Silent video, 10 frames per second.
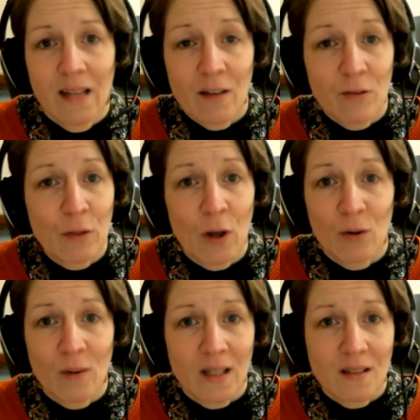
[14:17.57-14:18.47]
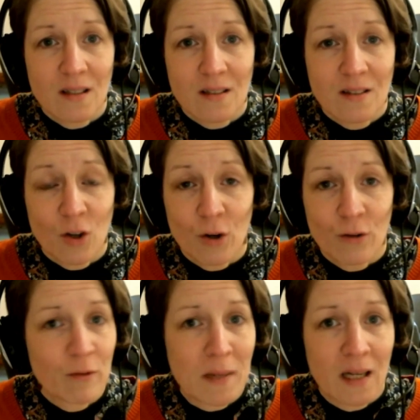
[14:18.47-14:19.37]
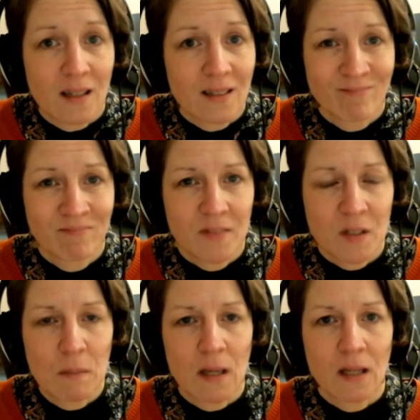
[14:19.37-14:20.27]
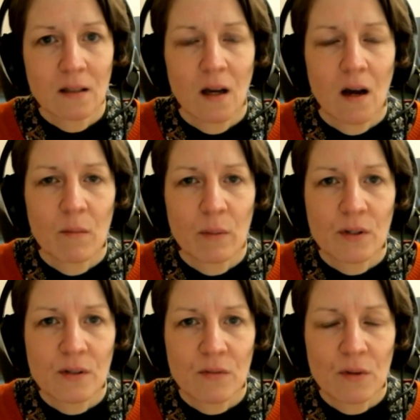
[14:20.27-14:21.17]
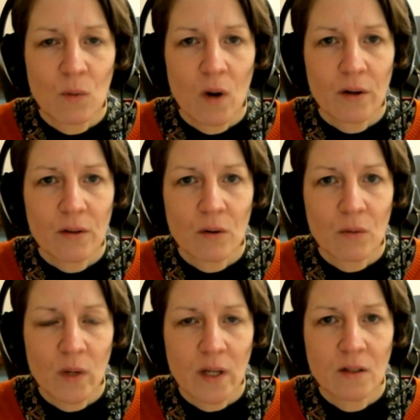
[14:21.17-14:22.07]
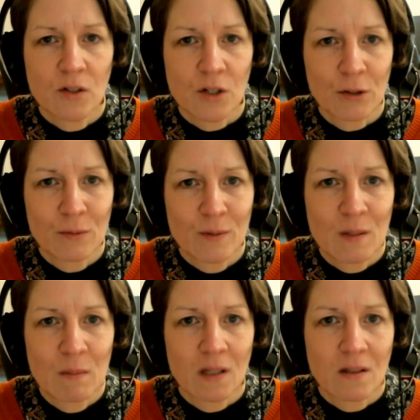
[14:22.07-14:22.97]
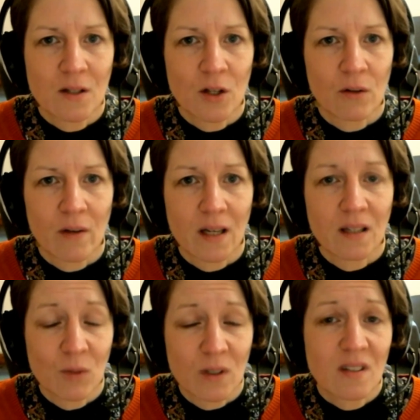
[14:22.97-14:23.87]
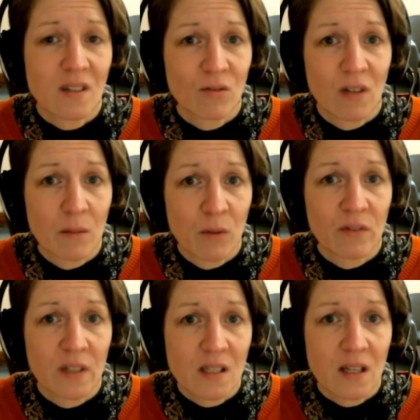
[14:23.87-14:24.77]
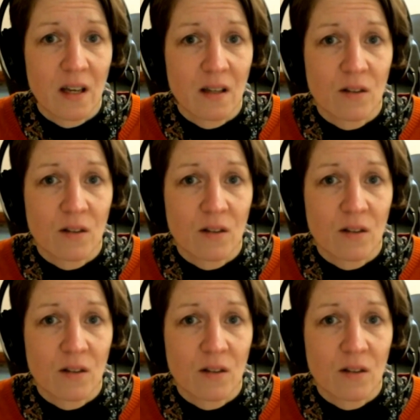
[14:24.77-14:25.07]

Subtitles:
Even though it is so familiar to me because of the work that we do, similar to you, it was still really moving to hear.